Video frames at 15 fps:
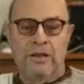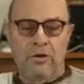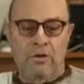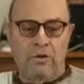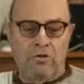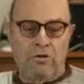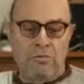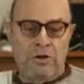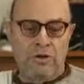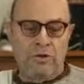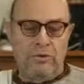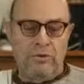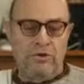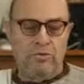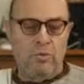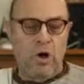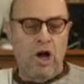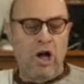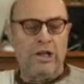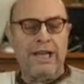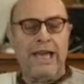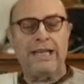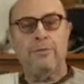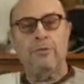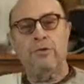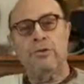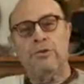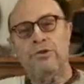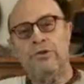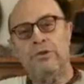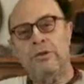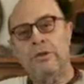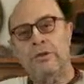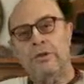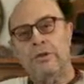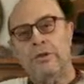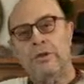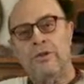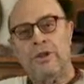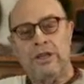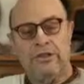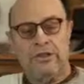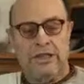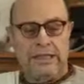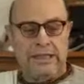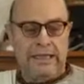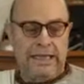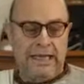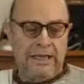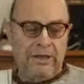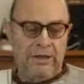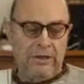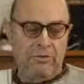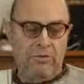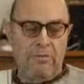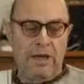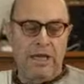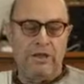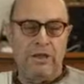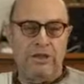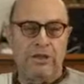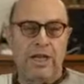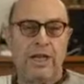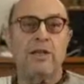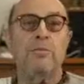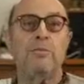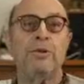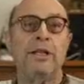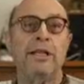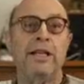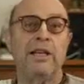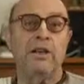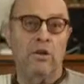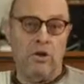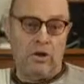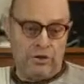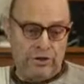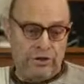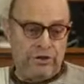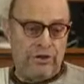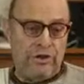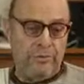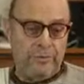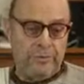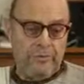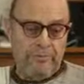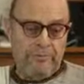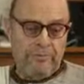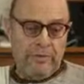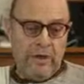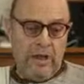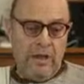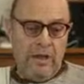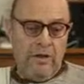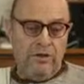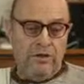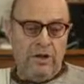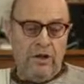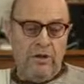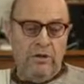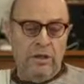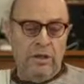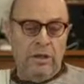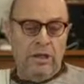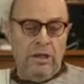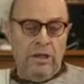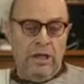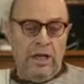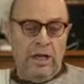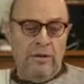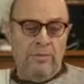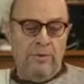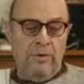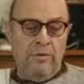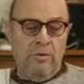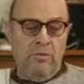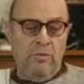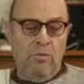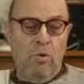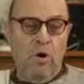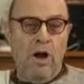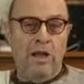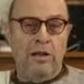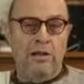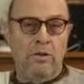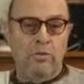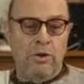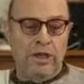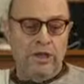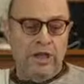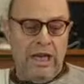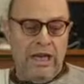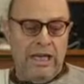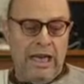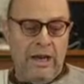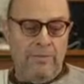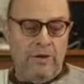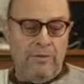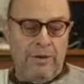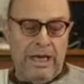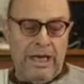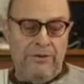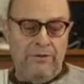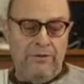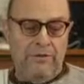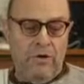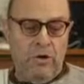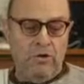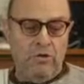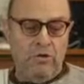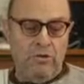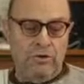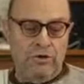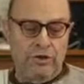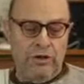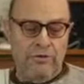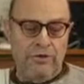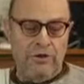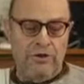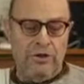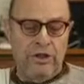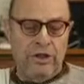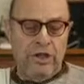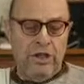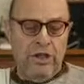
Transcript: or criminals, wild animals, things like that. Or we may just get completely lost. So while we take up the path of devotional service,